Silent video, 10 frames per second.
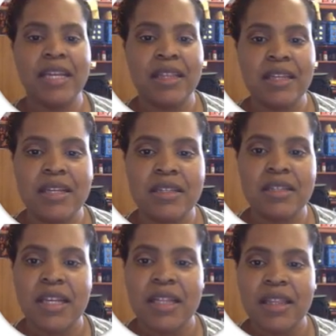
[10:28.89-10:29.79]
this,
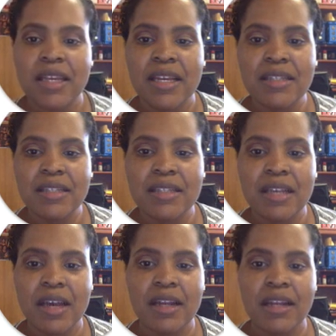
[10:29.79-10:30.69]
this is
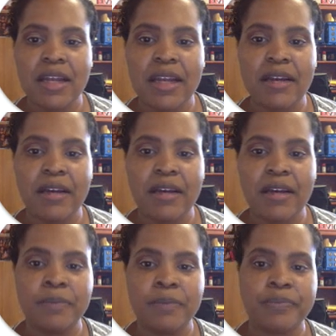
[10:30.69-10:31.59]
kind of like
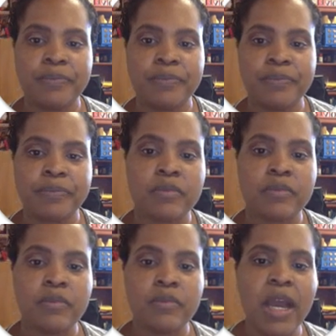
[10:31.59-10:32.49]

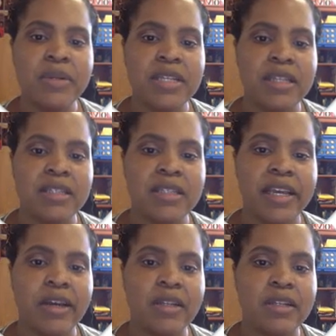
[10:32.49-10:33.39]
I would say the
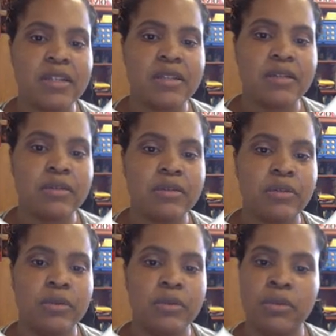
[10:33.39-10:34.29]
tail is
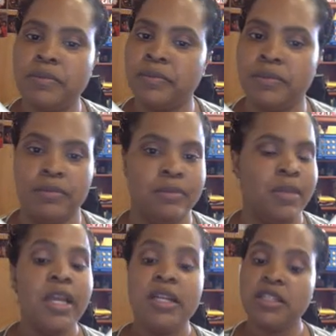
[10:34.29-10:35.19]

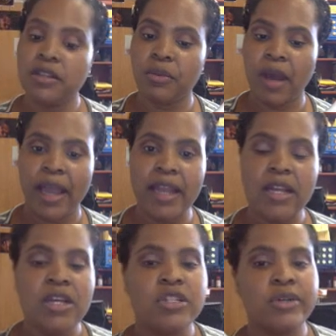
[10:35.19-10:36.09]
to the right,
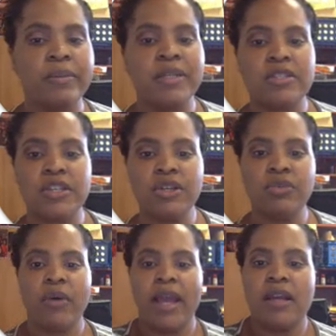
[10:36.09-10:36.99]
so it'd be
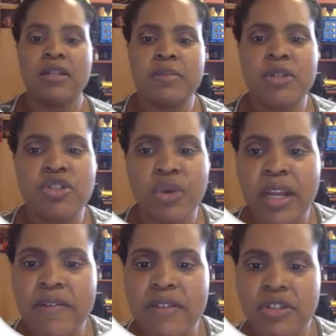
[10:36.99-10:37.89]
skewed right. So
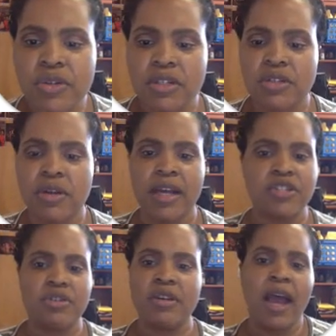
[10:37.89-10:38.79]
majority of the students, you guys,
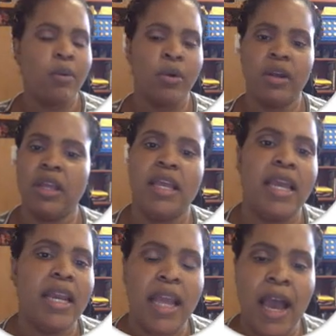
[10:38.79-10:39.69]
are not working
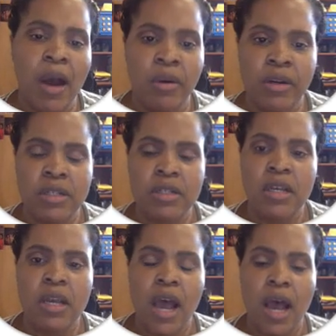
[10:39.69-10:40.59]
any hours
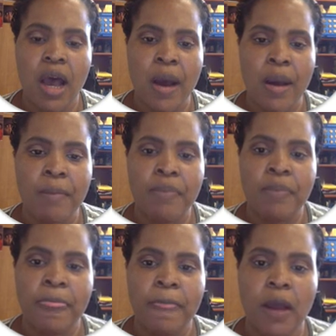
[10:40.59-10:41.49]

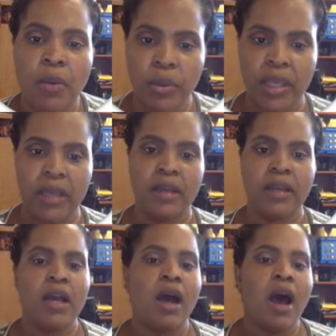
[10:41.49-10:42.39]
a week.
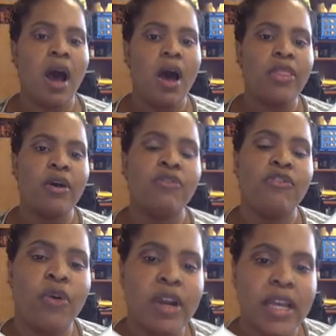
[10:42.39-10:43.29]
Although
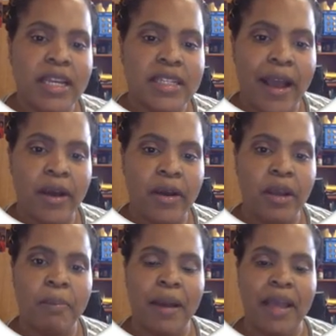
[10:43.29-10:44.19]
40 is out here
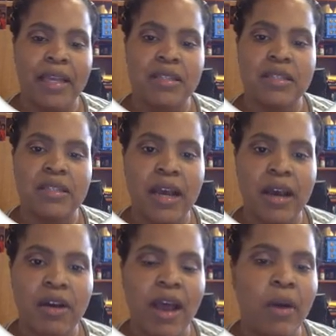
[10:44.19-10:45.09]
by
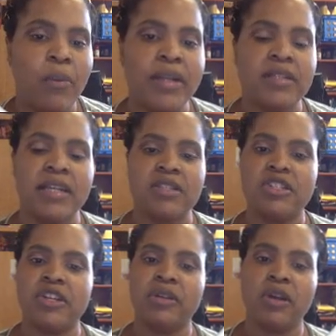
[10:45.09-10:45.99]
itself, I wouldn't
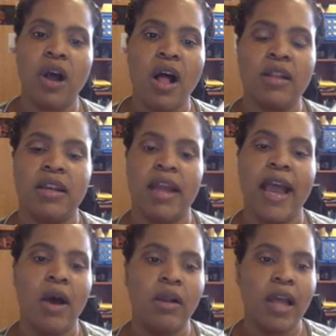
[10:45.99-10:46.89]
necessarily call it an
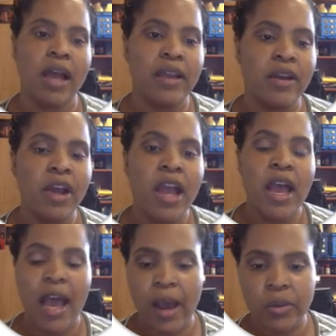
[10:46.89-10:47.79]
outlier.
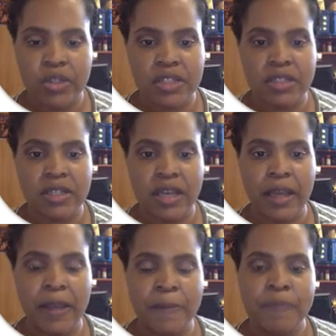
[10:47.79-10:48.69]
I would just
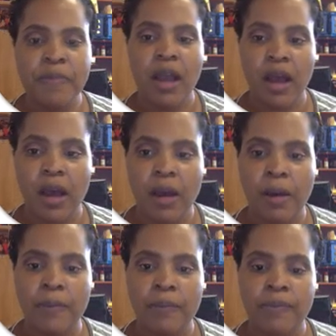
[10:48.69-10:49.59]
say
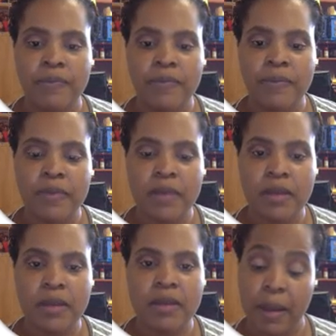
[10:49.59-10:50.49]

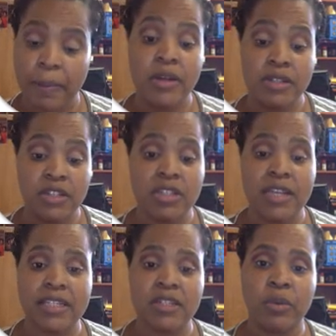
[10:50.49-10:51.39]
that person just
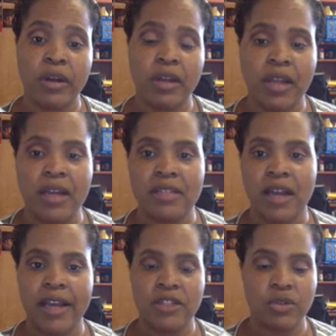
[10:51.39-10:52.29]
has to work a lot as a
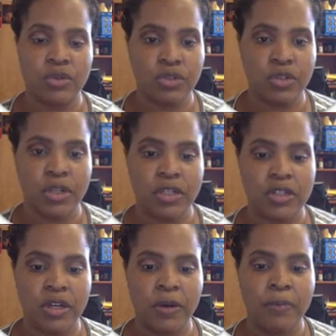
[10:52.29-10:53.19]
high school student.
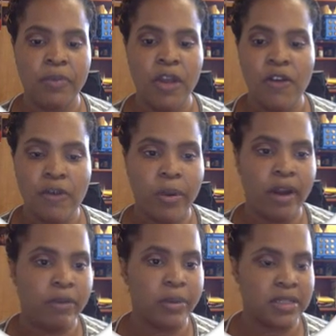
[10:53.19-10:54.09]
So for
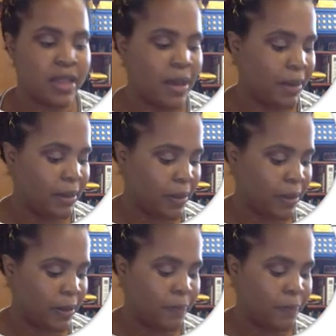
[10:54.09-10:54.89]
whatever reason that may be.